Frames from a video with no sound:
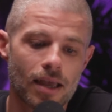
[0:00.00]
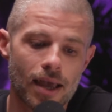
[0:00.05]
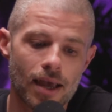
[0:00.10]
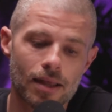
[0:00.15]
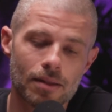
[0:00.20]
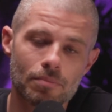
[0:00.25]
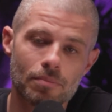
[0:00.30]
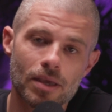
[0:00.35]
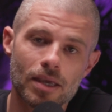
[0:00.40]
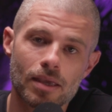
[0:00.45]

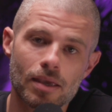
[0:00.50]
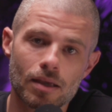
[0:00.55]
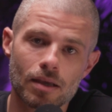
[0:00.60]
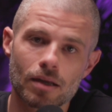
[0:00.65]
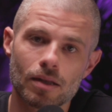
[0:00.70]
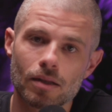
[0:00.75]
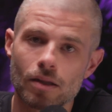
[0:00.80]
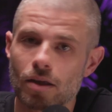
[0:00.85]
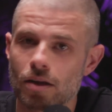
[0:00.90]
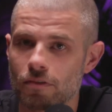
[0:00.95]
and making
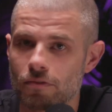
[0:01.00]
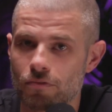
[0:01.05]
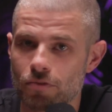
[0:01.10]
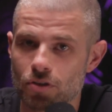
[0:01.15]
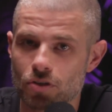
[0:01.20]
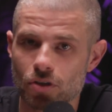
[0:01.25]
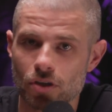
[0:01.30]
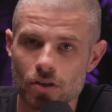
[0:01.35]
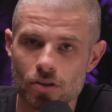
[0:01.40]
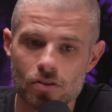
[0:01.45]
a lot of
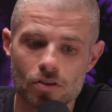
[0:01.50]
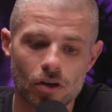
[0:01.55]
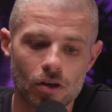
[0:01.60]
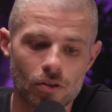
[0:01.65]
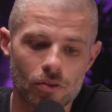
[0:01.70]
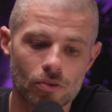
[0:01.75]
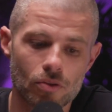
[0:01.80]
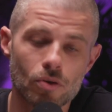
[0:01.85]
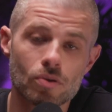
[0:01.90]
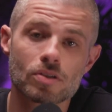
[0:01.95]
returns
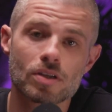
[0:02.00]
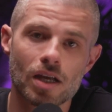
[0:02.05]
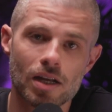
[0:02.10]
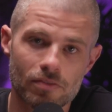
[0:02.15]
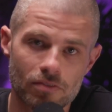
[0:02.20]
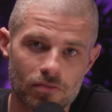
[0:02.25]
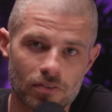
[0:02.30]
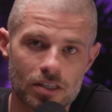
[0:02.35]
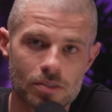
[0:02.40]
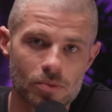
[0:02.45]
on those
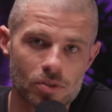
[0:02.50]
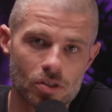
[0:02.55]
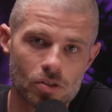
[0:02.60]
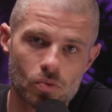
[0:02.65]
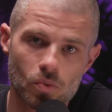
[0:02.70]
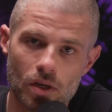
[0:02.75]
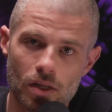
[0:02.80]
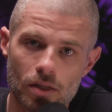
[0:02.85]
kind of investments as